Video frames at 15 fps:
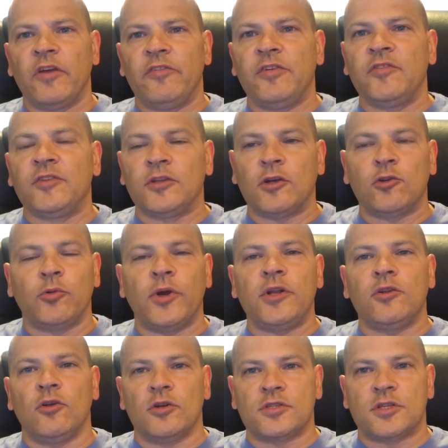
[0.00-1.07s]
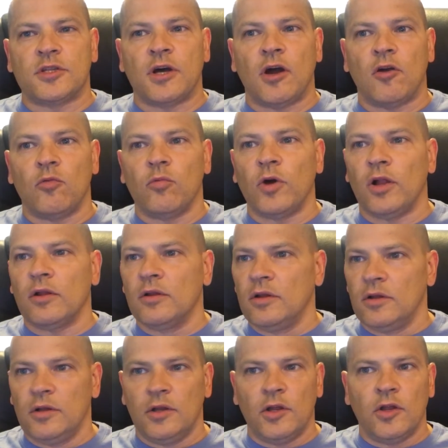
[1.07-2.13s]
$15 or $20 an hour, well,
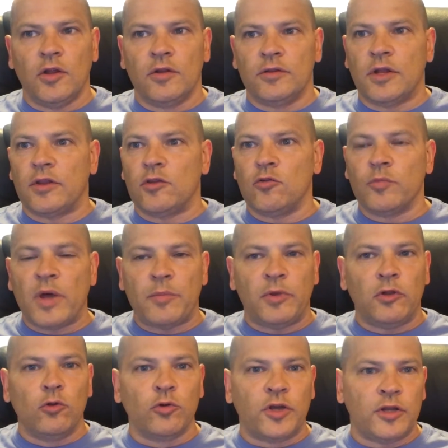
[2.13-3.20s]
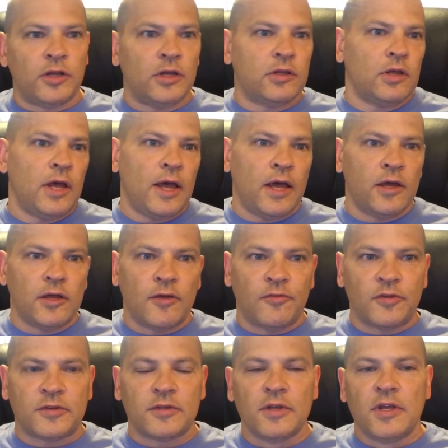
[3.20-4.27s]
then you may be looking at,
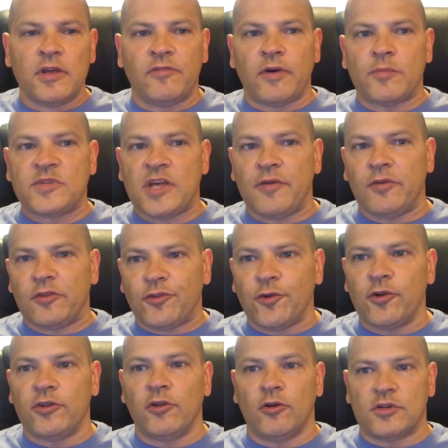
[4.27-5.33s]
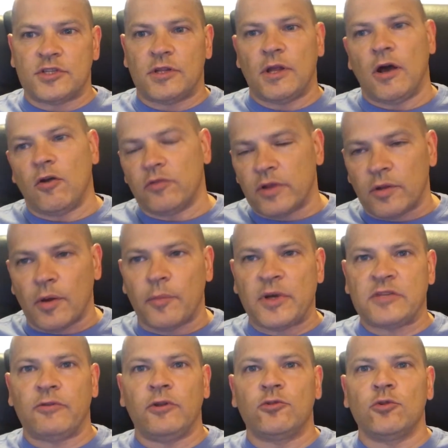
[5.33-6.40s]
if I'm saving $30 an hour, then I
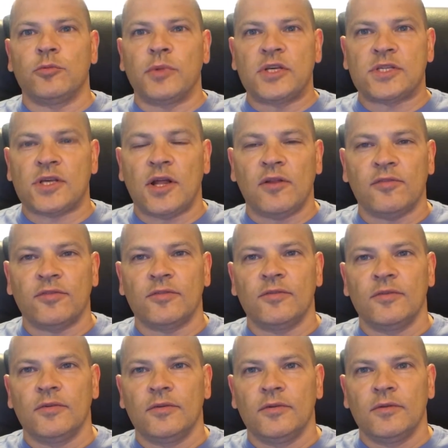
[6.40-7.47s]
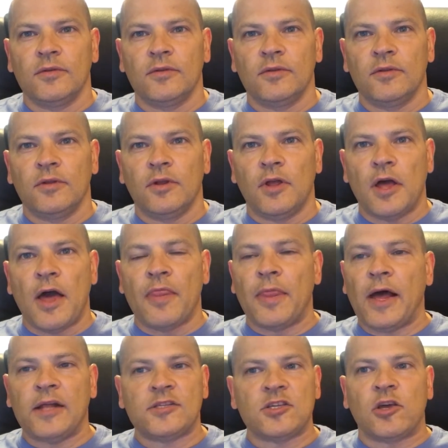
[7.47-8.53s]
might as well do it myself. And
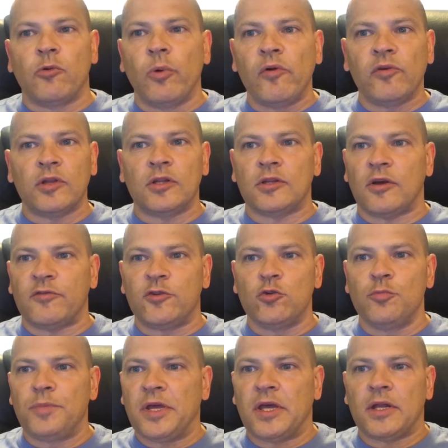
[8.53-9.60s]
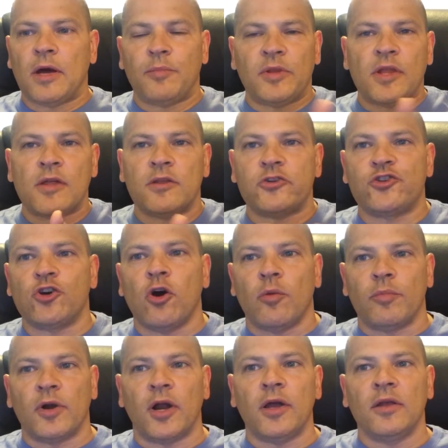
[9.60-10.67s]
that's equivalent of you picking up another
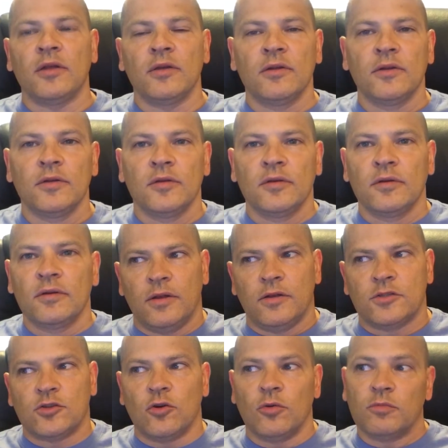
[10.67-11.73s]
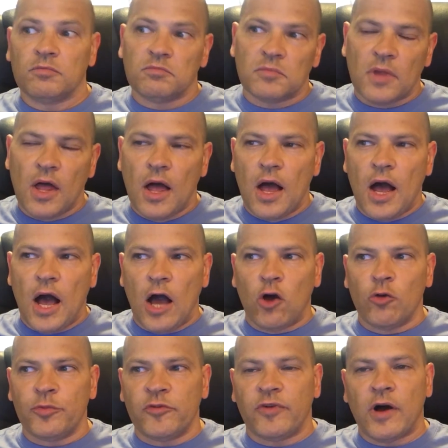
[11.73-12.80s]
job, right? So I
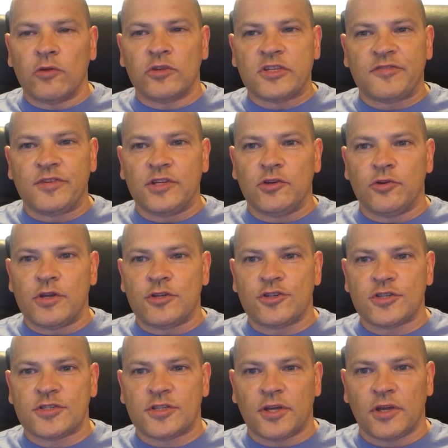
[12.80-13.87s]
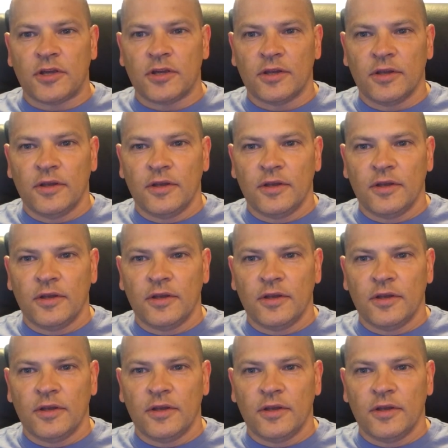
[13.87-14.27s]
hope you found this video interesting.